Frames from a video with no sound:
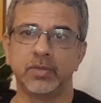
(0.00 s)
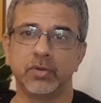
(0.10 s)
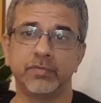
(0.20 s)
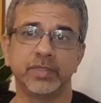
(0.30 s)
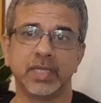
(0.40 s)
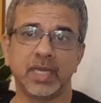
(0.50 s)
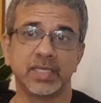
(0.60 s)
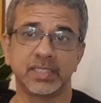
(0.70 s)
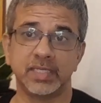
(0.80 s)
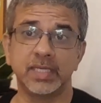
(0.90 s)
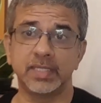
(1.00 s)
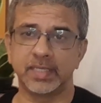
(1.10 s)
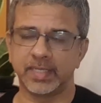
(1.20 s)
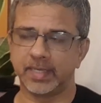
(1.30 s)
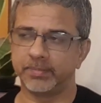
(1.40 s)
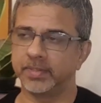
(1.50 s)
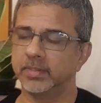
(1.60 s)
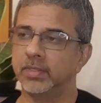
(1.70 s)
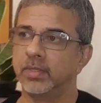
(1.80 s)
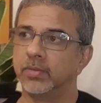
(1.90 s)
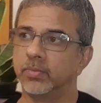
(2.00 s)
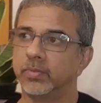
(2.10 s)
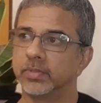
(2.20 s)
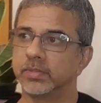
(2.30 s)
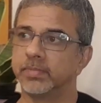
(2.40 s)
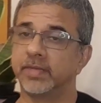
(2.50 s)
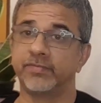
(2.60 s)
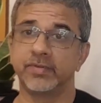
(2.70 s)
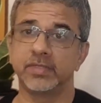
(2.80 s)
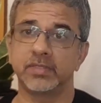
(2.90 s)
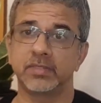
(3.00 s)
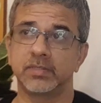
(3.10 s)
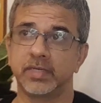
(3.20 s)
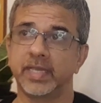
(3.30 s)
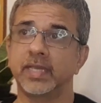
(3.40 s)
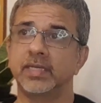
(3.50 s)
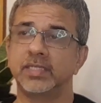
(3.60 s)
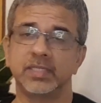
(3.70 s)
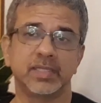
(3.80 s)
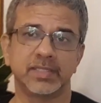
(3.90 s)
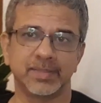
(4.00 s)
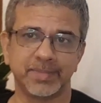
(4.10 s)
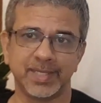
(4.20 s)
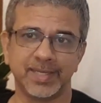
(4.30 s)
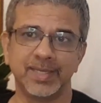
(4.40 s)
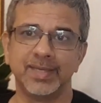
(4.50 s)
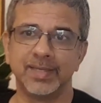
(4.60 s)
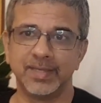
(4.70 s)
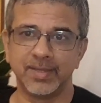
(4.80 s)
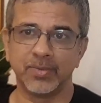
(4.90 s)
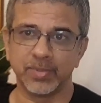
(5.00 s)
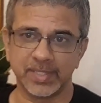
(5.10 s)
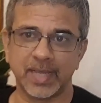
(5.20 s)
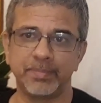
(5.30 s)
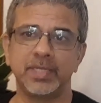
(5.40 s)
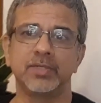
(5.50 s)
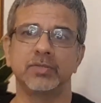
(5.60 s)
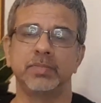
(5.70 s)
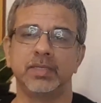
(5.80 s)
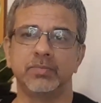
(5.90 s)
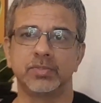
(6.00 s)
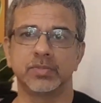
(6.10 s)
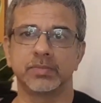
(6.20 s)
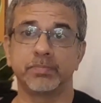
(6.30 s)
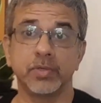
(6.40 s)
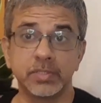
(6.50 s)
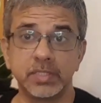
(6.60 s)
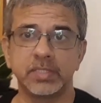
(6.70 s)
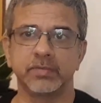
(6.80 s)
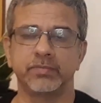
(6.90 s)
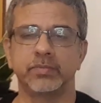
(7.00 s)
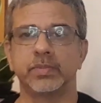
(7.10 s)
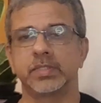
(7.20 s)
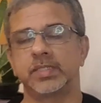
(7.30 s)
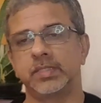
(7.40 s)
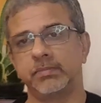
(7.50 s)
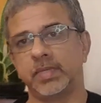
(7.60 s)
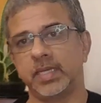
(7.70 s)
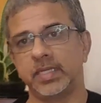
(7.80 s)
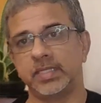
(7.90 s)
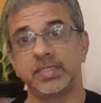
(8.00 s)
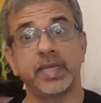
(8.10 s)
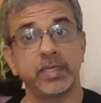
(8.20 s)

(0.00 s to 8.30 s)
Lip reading: over the last year that happened was my first recognition that something was happening to me which was positive, was my desire